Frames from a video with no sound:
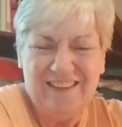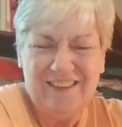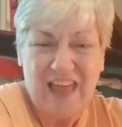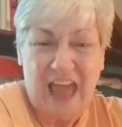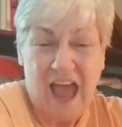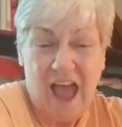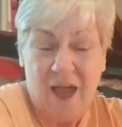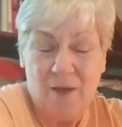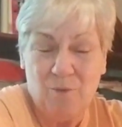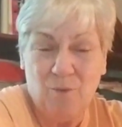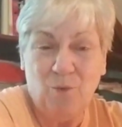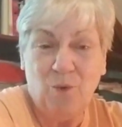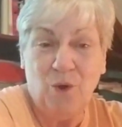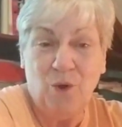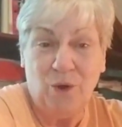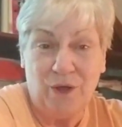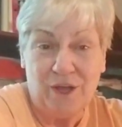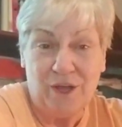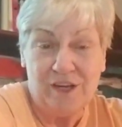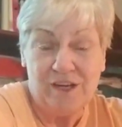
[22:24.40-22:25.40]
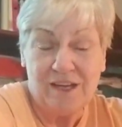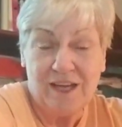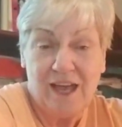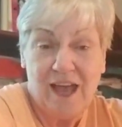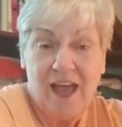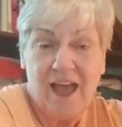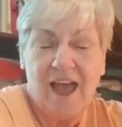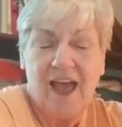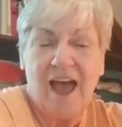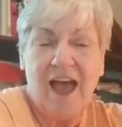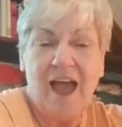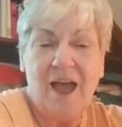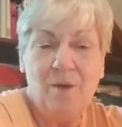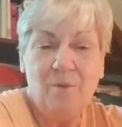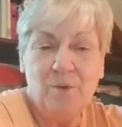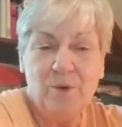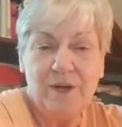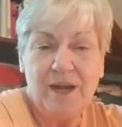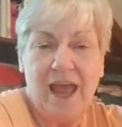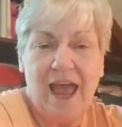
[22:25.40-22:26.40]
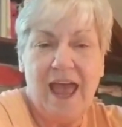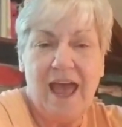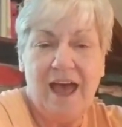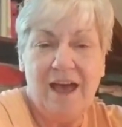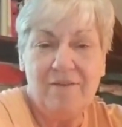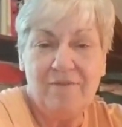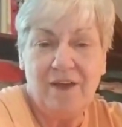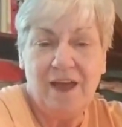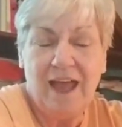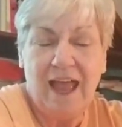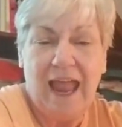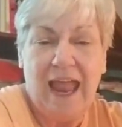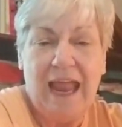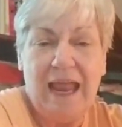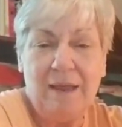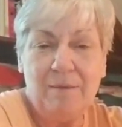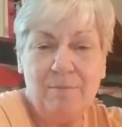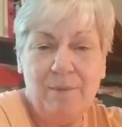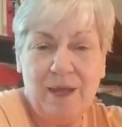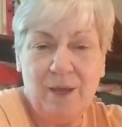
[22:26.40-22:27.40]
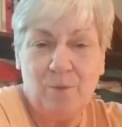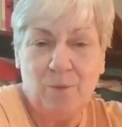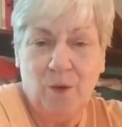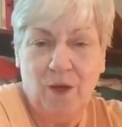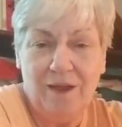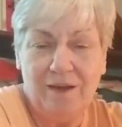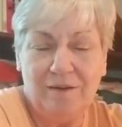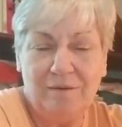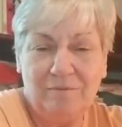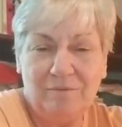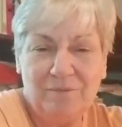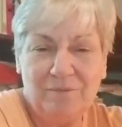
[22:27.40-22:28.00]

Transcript: I would have a big one.